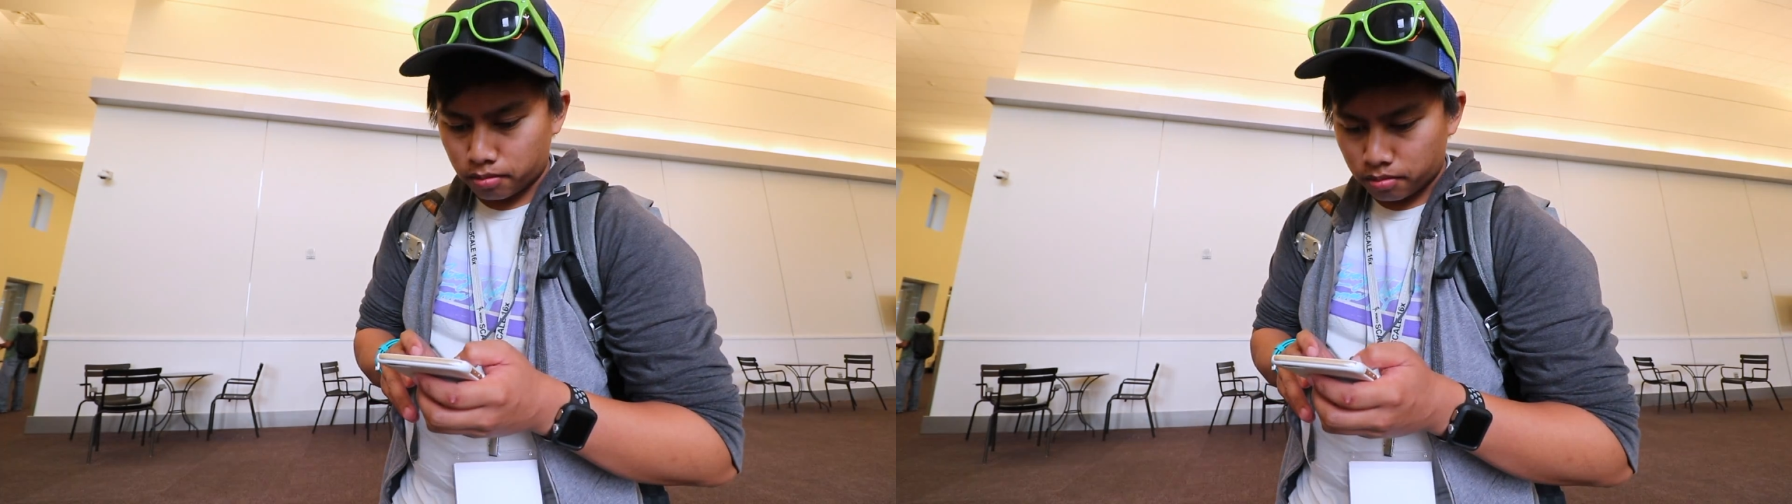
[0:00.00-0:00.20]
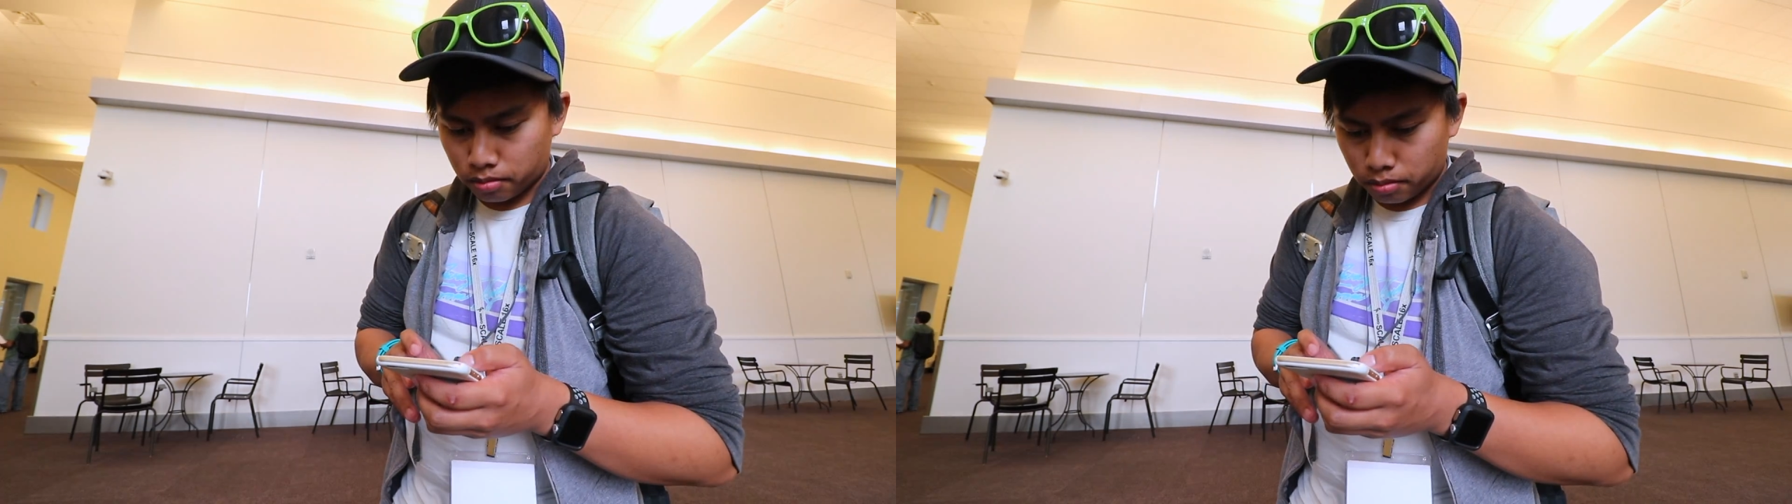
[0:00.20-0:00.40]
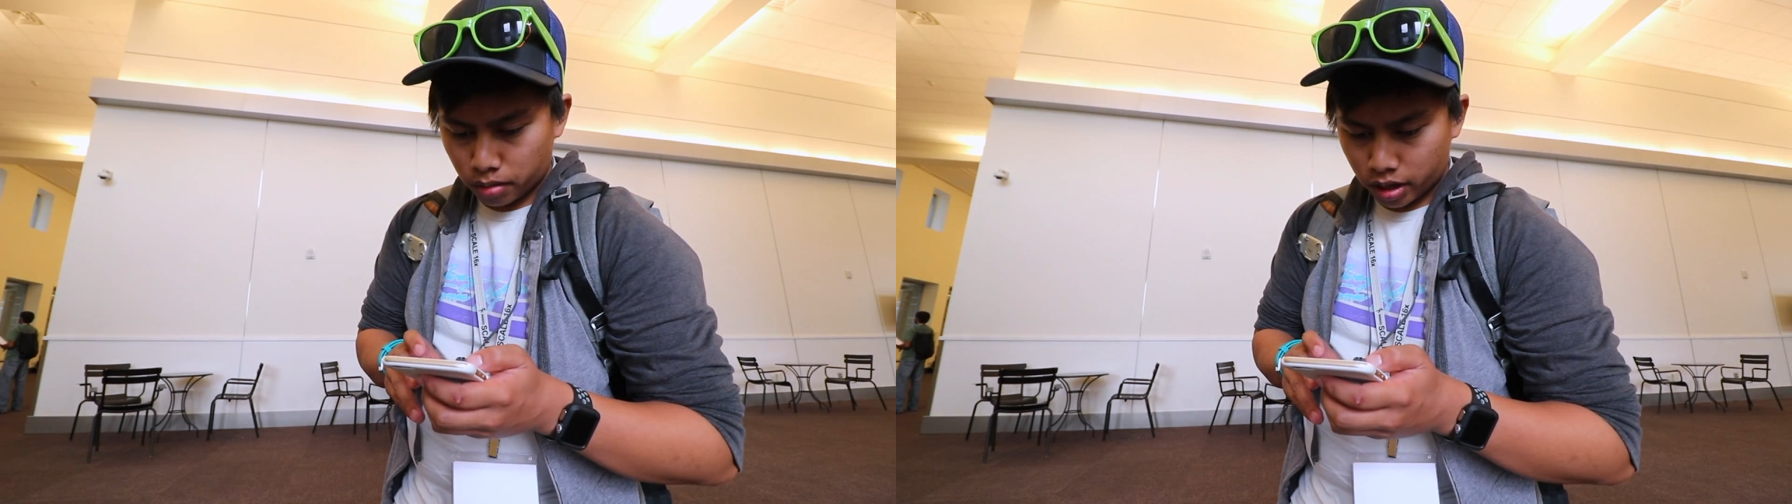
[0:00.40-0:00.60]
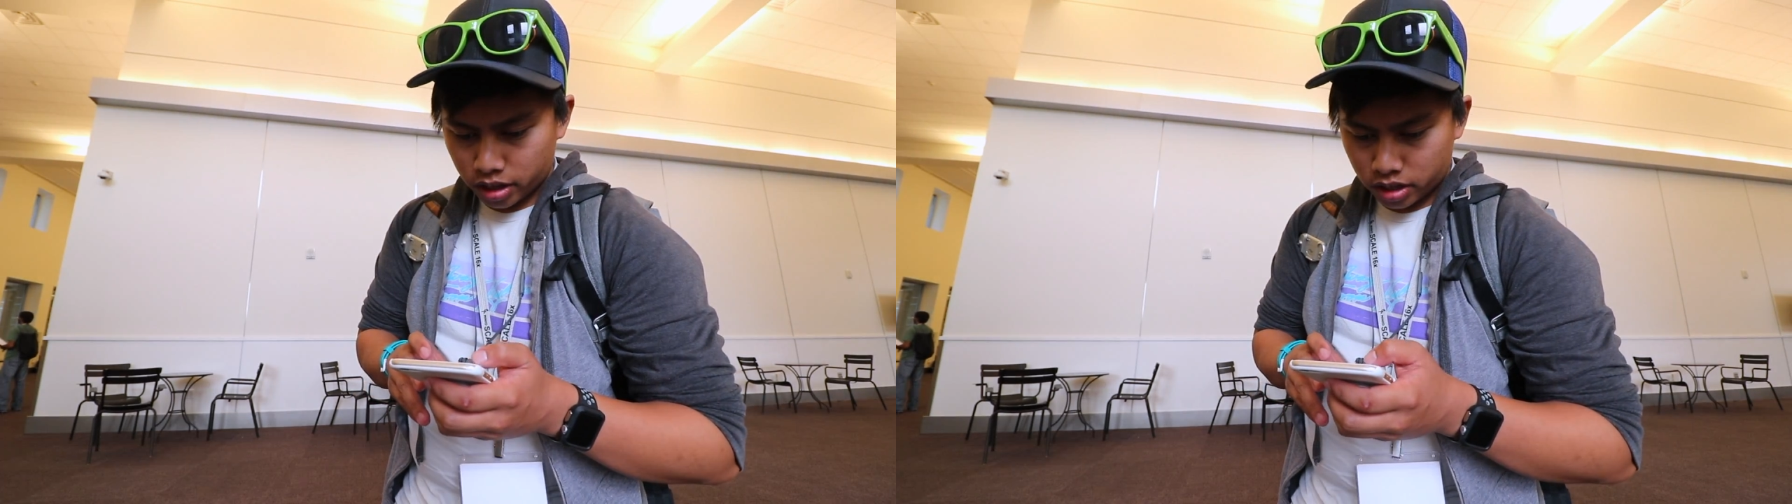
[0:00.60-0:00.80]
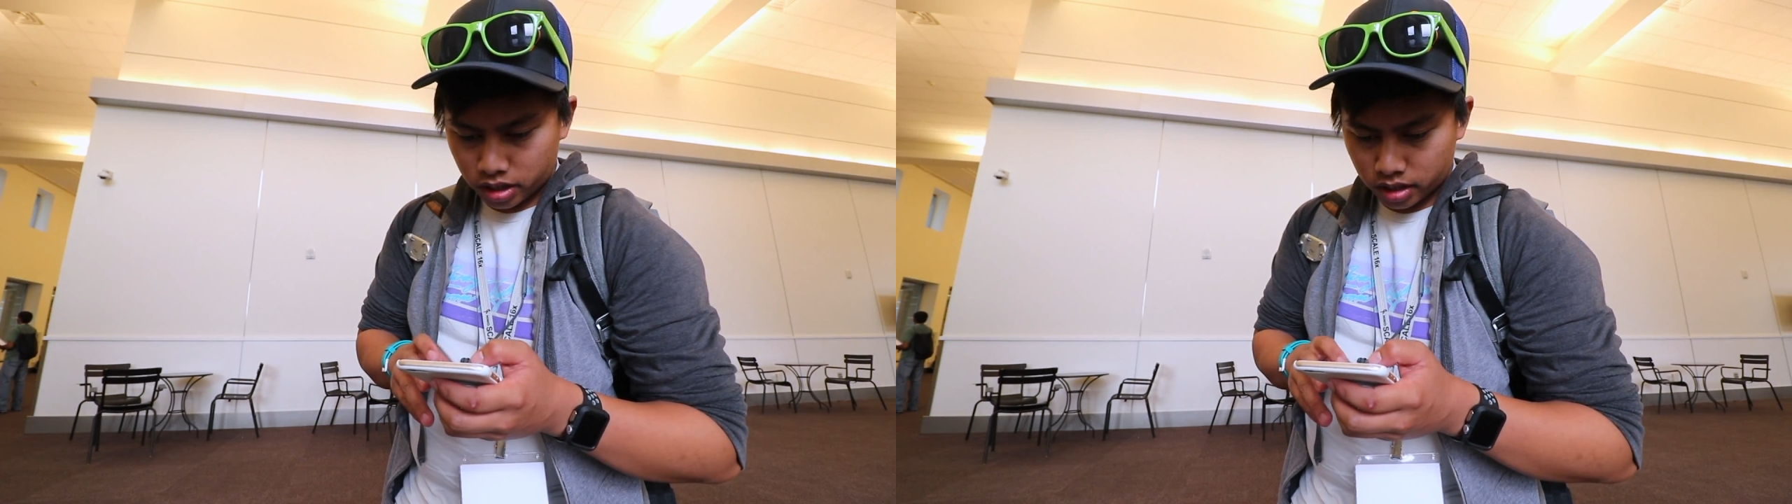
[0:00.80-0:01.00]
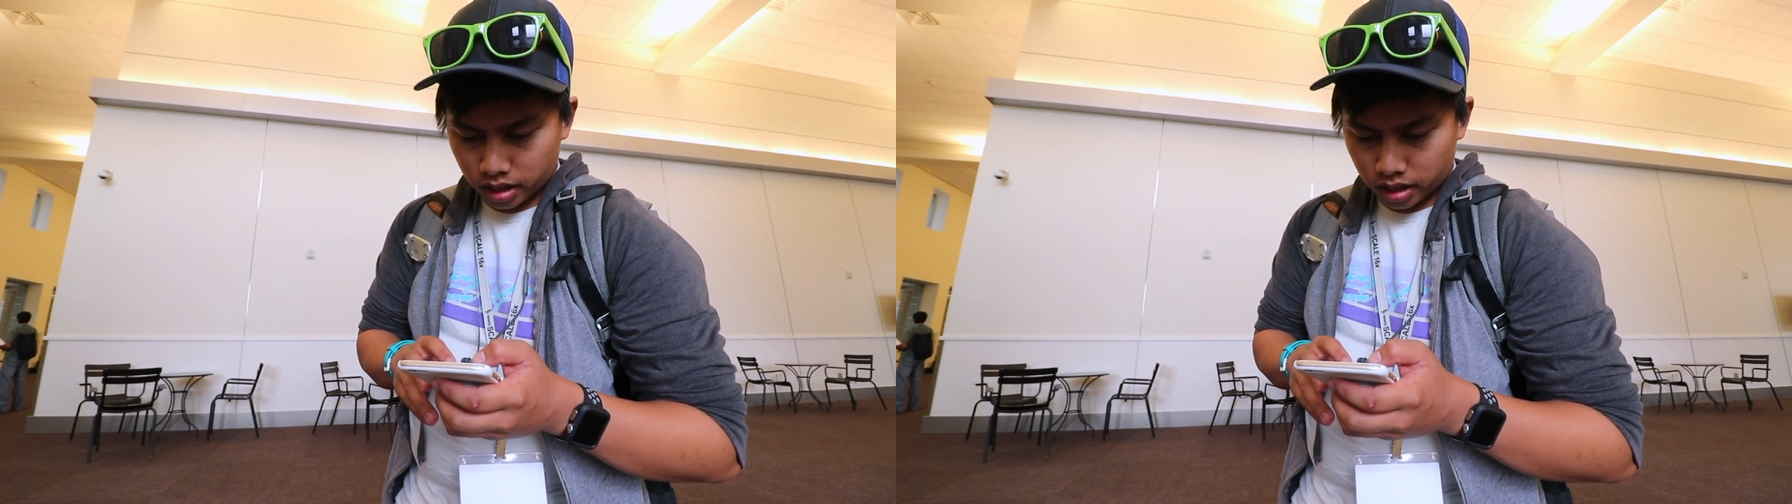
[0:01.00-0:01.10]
much